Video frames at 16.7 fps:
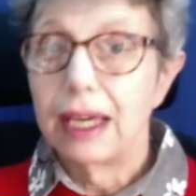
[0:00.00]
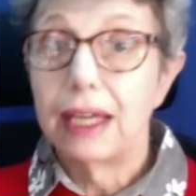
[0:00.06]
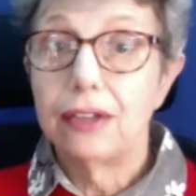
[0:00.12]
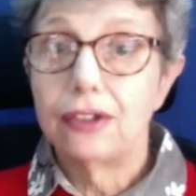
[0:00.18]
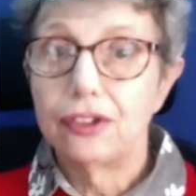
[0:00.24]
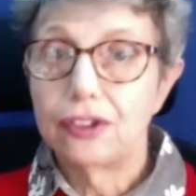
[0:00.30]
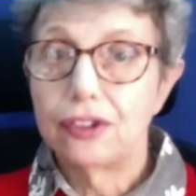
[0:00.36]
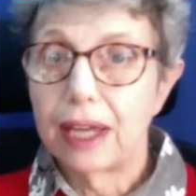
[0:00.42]

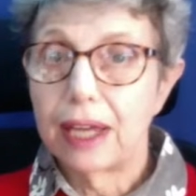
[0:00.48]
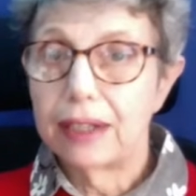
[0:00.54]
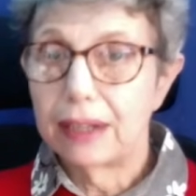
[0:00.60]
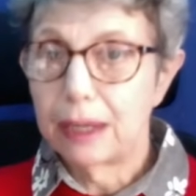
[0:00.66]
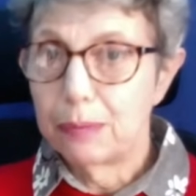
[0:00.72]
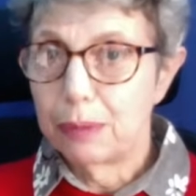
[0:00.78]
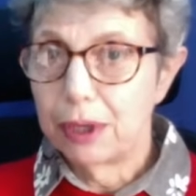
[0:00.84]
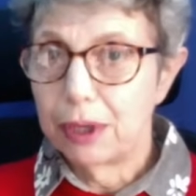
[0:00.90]

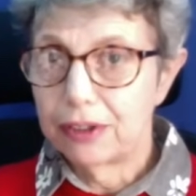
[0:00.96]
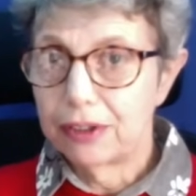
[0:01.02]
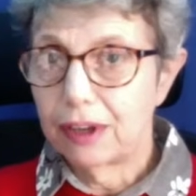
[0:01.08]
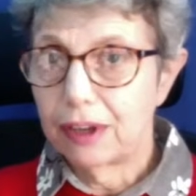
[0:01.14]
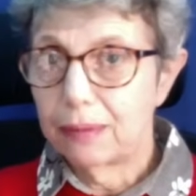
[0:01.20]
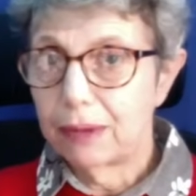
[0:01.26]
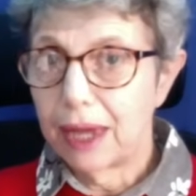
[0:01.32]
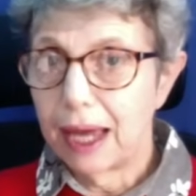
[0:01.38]
Instead, I
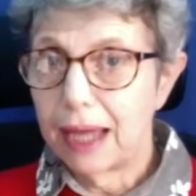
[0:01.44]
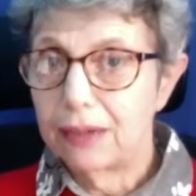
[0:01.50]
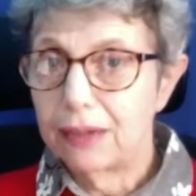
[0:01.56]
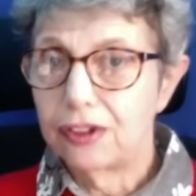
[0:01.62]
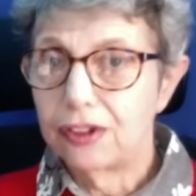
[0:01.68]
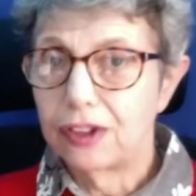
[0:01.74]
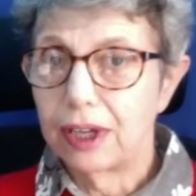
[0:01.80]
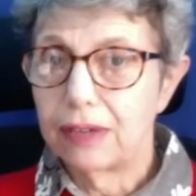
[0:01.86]
picked up the
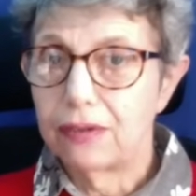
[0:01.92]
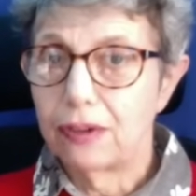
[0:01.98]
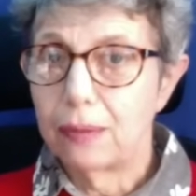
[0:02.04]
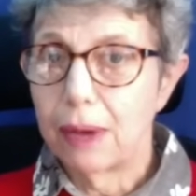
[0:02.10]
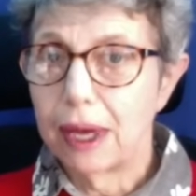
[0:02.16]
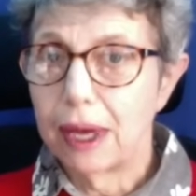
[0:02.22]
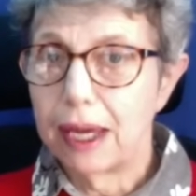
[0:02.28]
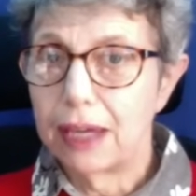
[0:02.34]
handset
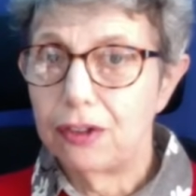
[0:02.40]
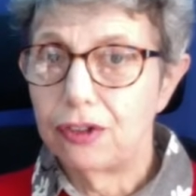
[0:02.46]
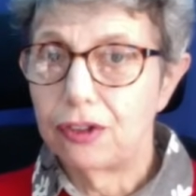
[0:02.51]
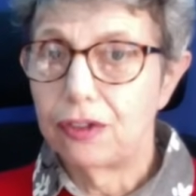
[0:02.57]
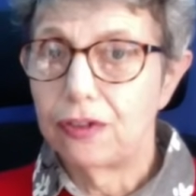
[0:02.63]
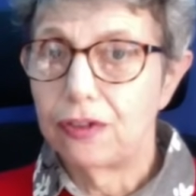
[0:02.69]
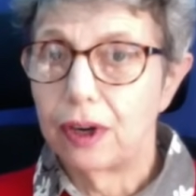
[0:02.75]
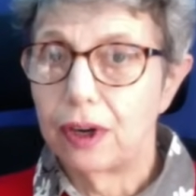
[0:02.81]
for my
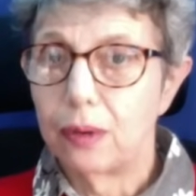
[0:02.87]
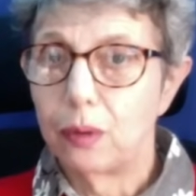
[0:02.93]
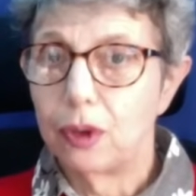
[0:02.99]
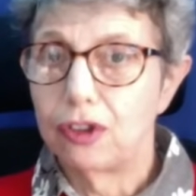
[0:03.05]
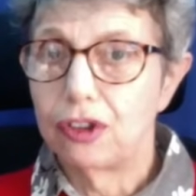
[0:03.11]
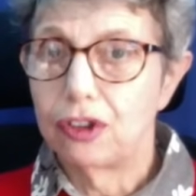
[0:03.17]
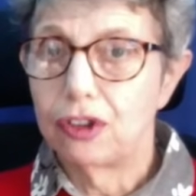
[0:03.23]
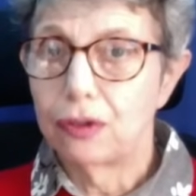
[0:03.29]
entry
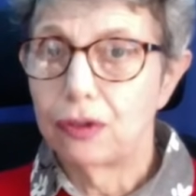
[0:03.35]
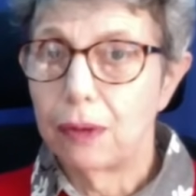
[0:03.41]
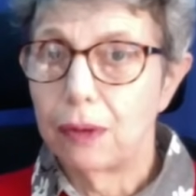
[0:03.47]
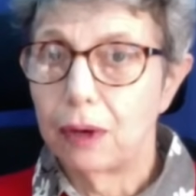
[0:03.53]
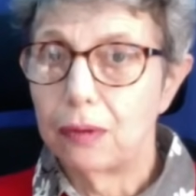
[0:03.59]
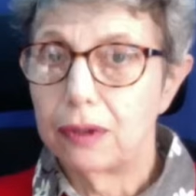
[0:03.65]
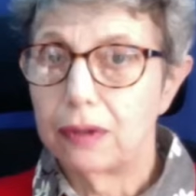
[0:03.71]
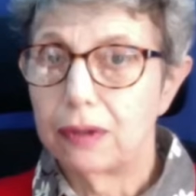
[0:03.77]
phone, which is
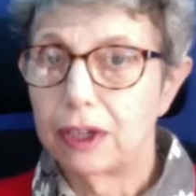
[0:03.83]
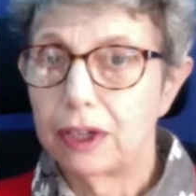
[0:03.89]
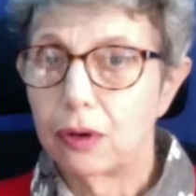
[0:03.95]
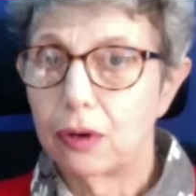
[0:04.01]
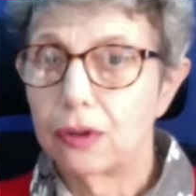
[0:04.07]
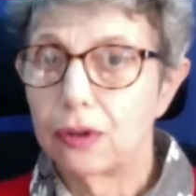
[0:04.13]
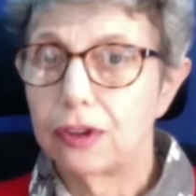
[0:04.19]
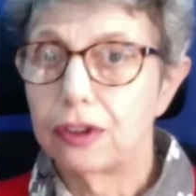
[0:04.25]
remotely
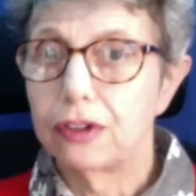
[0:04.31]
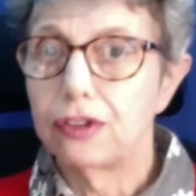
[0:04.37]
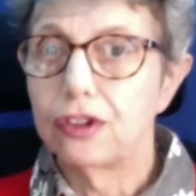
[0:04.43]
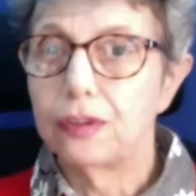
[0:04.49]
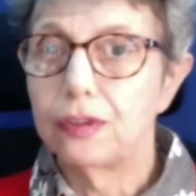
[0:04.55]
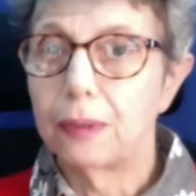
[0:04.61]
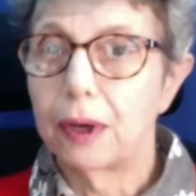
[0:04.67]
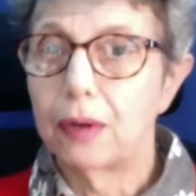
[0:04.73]
recorded,
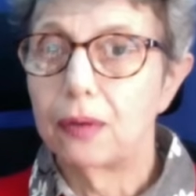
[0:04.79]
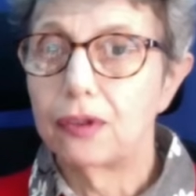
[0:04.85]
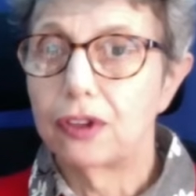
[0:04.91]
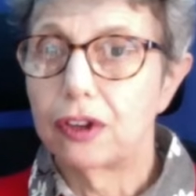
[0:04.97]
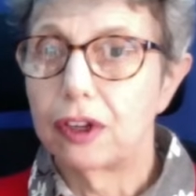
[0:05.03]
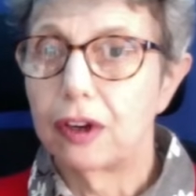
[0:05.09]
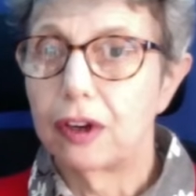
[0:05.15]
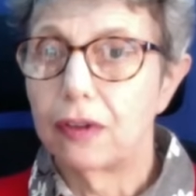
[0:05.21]
and
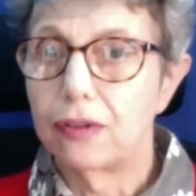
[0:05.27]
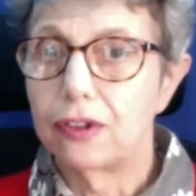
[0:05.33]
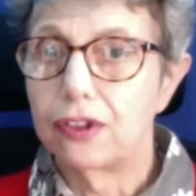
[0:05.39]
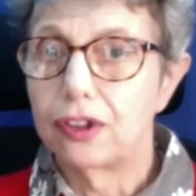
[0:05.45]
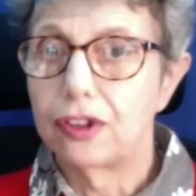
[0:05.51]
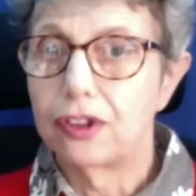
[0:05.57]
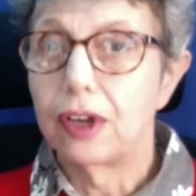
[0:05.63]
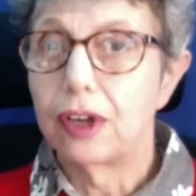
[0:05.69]
spoke to the
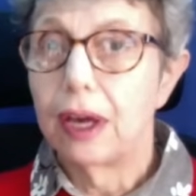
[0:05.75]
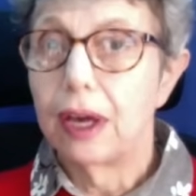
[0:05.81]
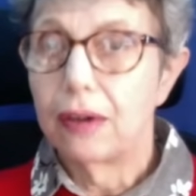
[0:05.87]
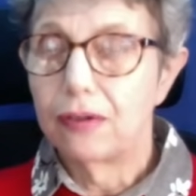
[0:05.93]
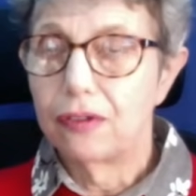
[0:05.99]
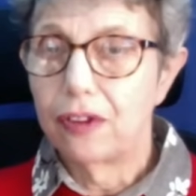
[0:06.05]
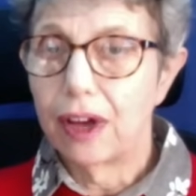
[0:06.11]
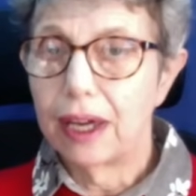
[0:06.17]
officers
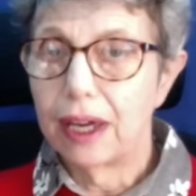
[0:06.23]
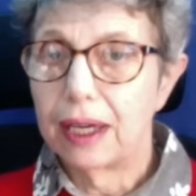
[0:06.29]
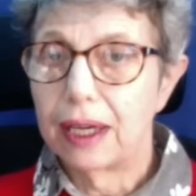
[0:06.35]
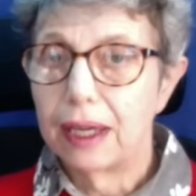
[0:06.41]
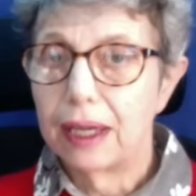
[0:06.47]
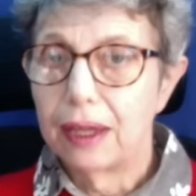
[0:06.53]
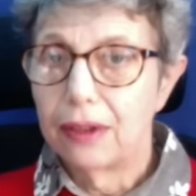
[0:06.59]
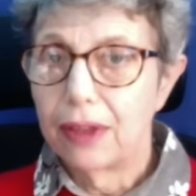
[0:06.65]

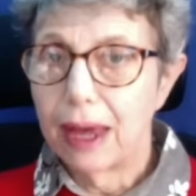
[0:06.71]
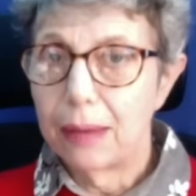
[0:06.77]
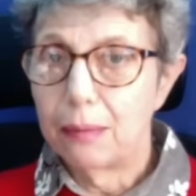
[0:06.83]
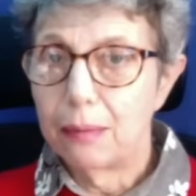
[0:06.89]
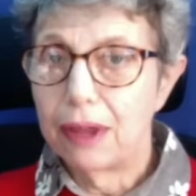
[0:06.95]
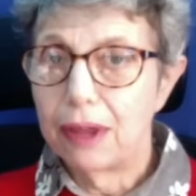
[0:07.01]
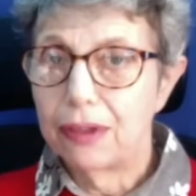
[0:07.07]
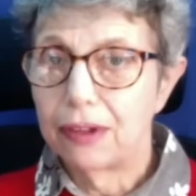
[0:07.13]
via
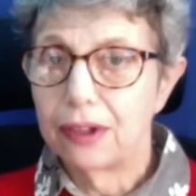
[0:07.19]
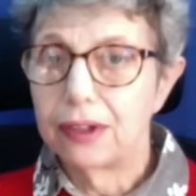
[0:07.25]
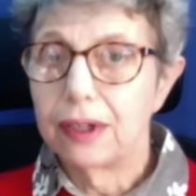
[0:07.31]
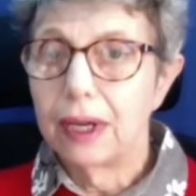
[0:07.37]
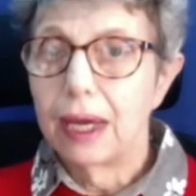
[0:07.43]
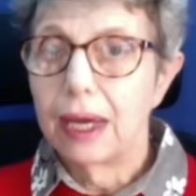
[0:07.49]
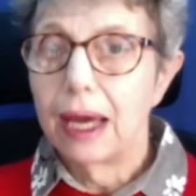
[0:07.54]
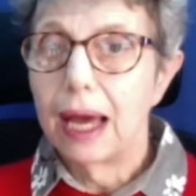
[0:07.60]
that
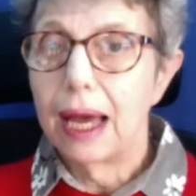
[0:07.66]
method.